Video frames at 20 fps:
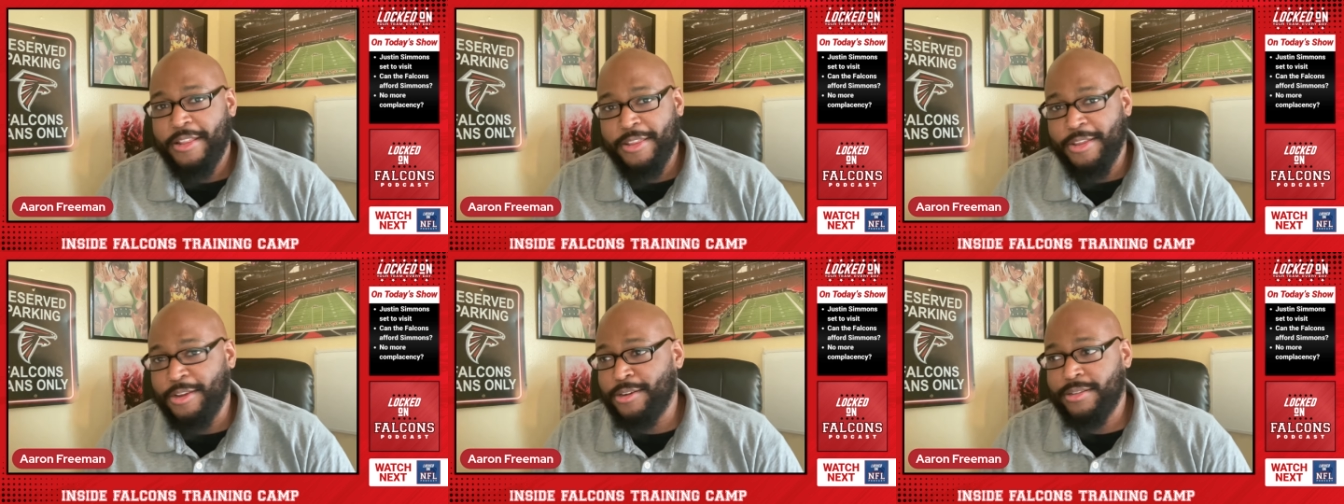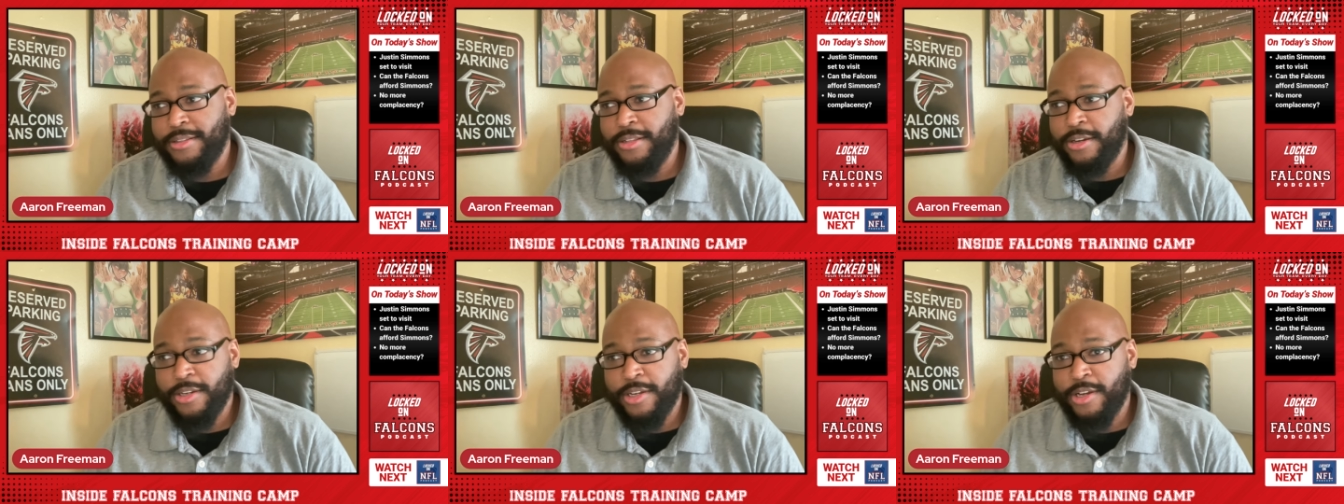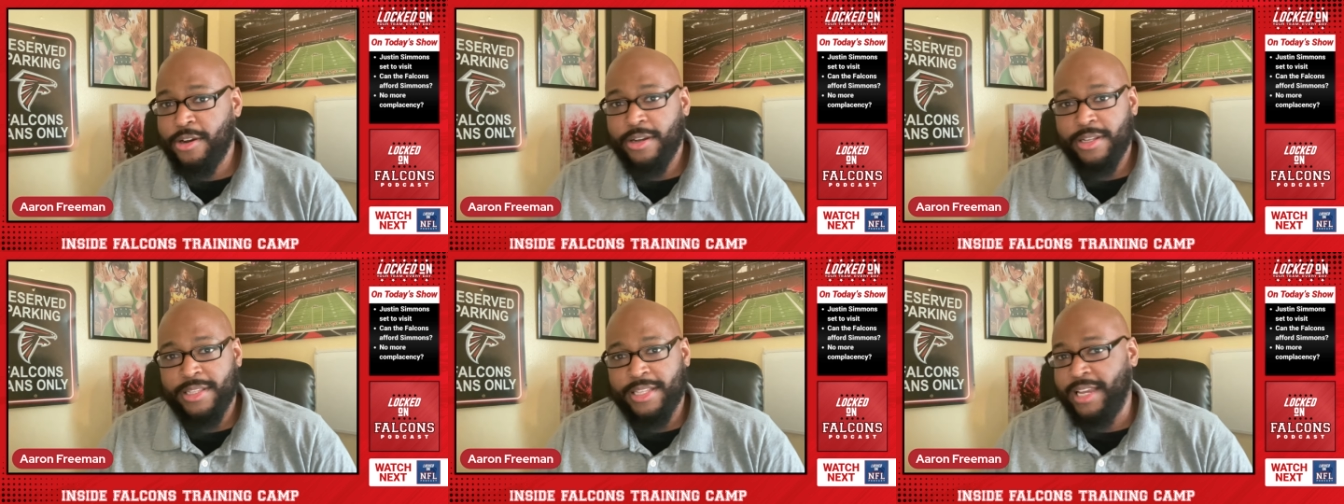They're, they're
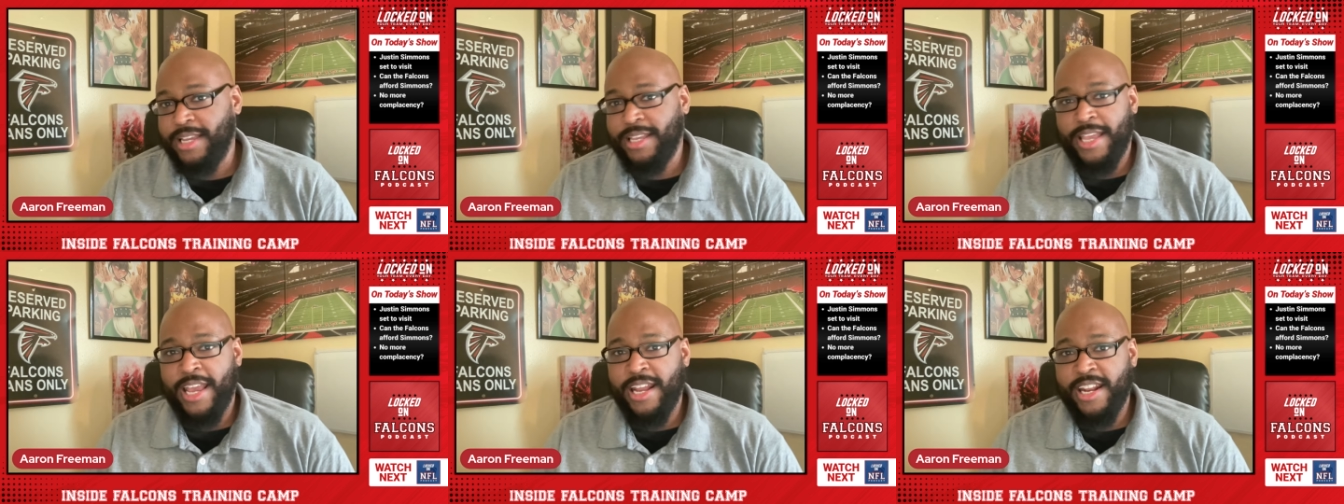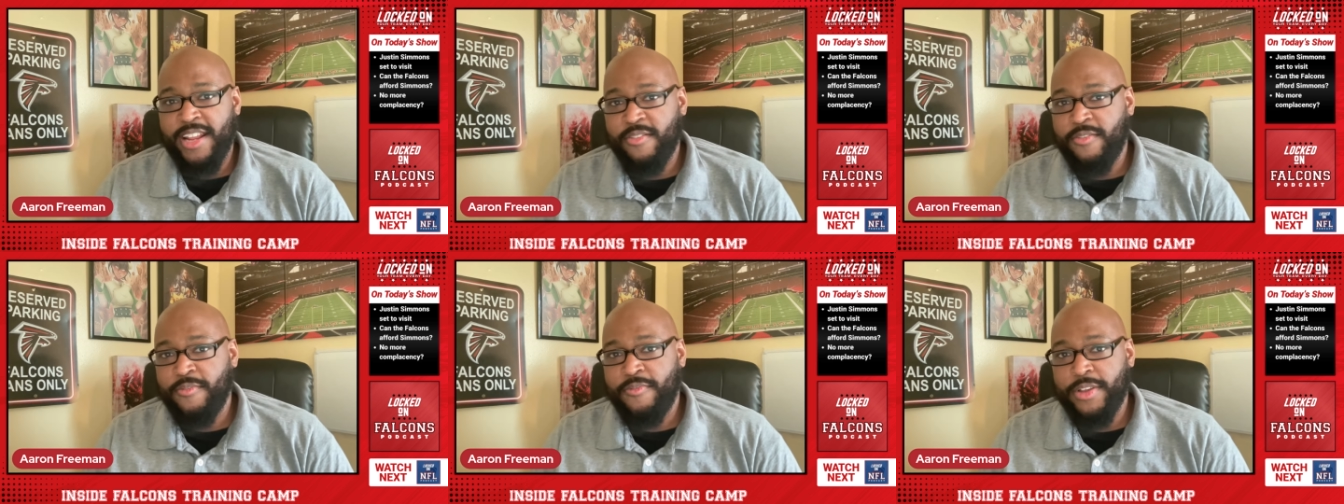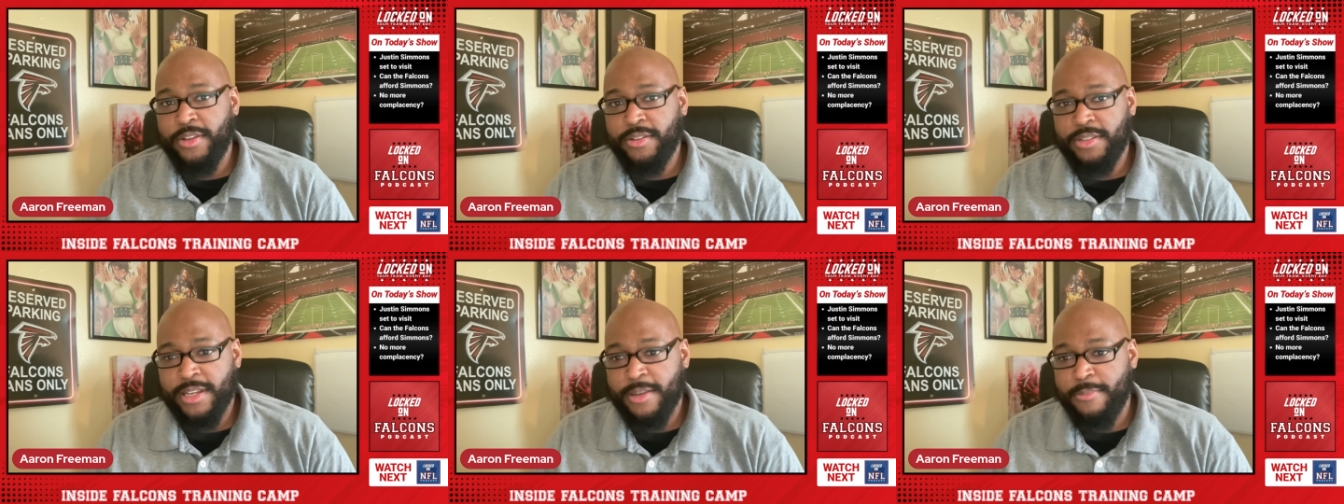cooked. They can't even
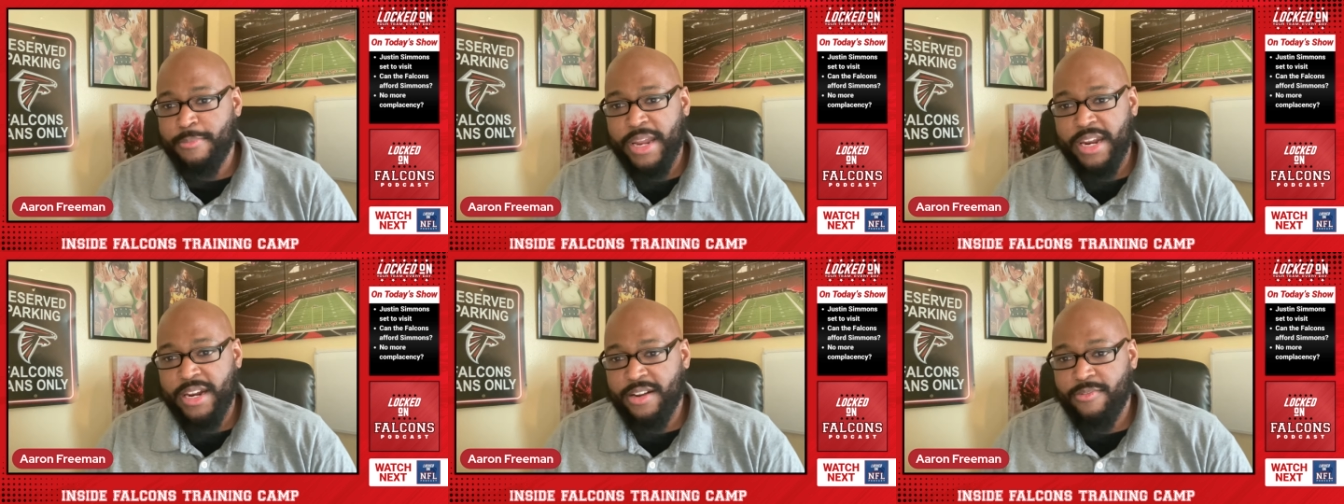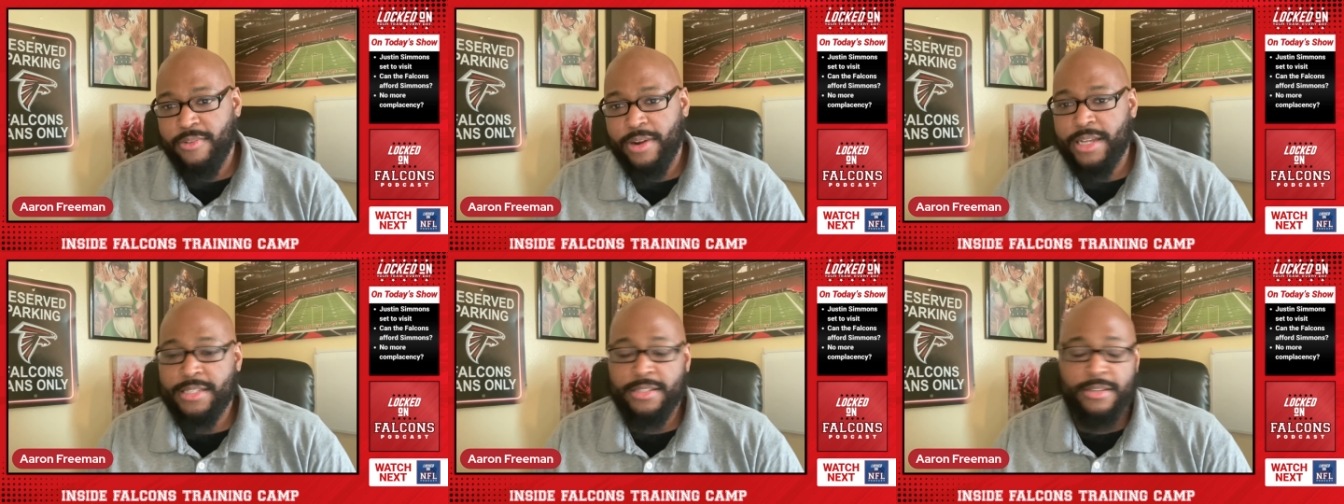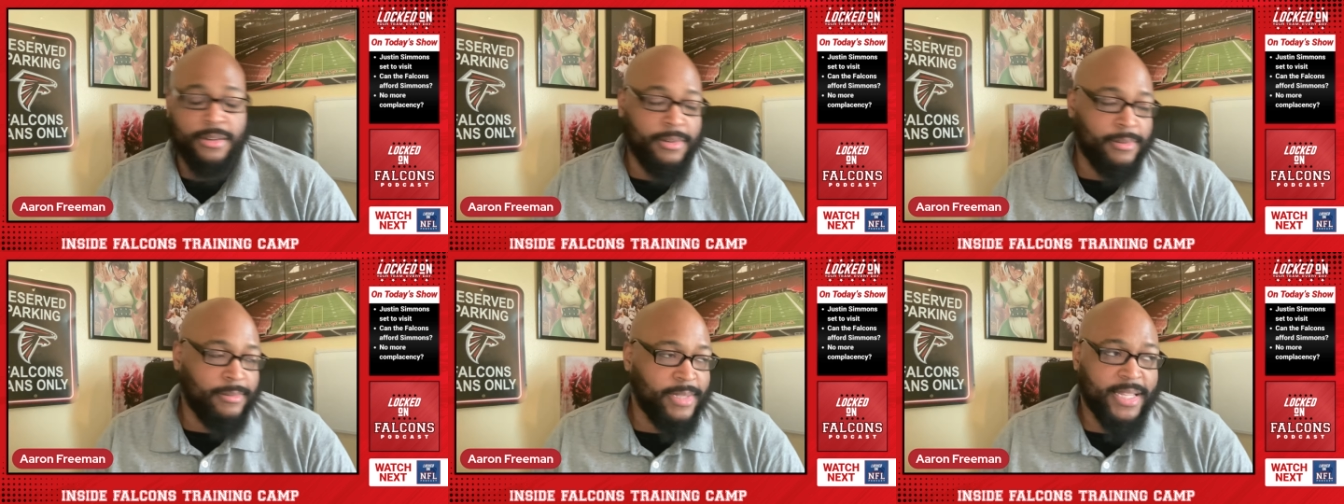field a competitive
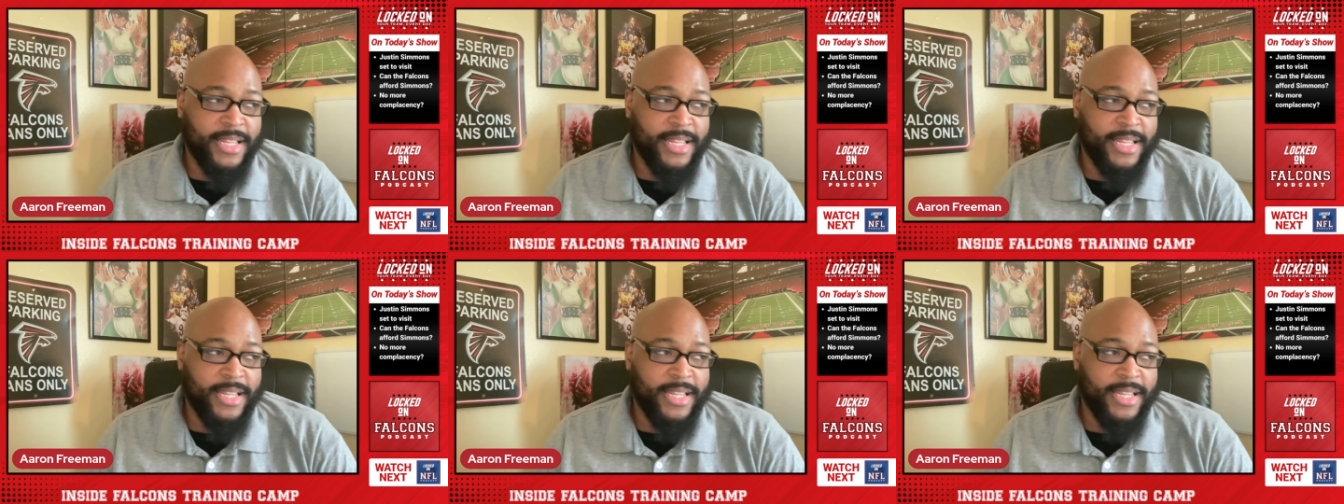roster.